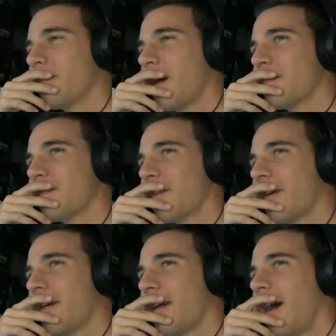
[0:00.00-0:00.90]
I'm
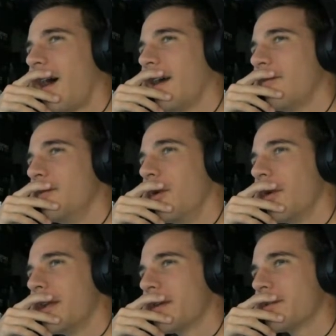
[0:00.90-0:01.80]
sorry, I have no
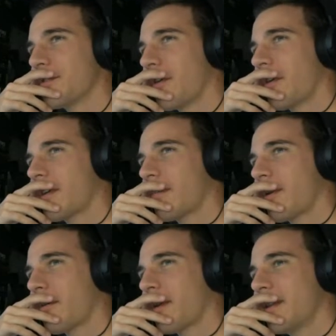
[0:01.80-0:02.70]
idea what you're talking about
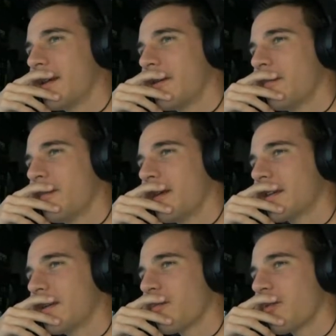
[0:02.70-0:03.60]
right now because
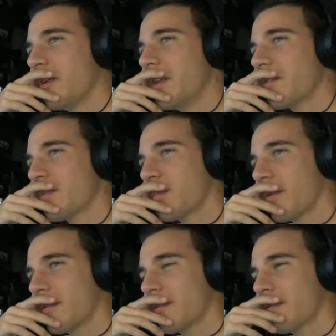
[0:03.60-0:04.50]
I'm reading this
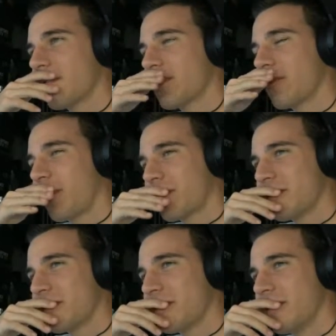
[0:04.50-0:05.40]

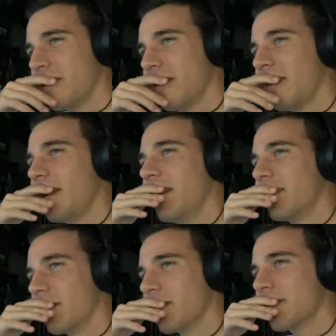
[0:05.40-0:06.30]
question, and it
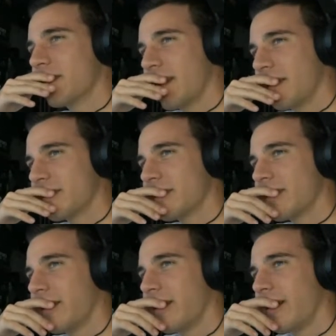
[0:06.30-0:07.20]
literally states,
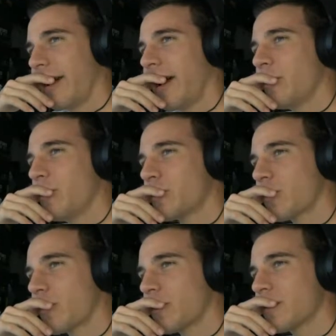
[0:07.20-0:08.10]
"How do
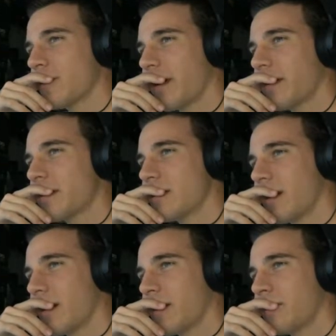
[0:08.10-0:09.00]
squirrels find the
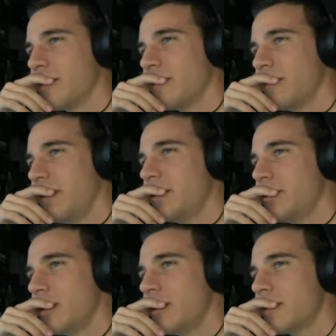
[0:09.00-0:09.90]
time to feed
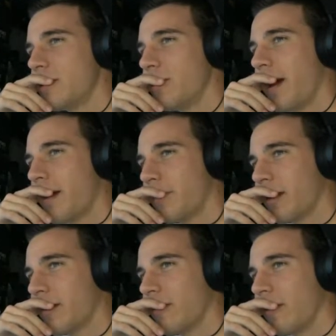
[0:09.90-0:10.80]
cheese to
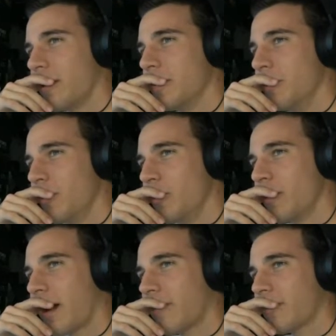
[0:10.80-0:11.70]
Batman on the moon
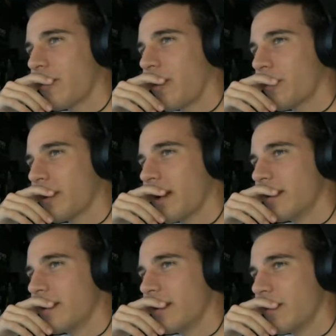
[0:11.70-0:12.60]
after
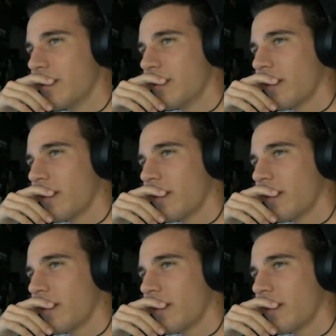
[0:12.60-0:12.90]
Armageddon ends?"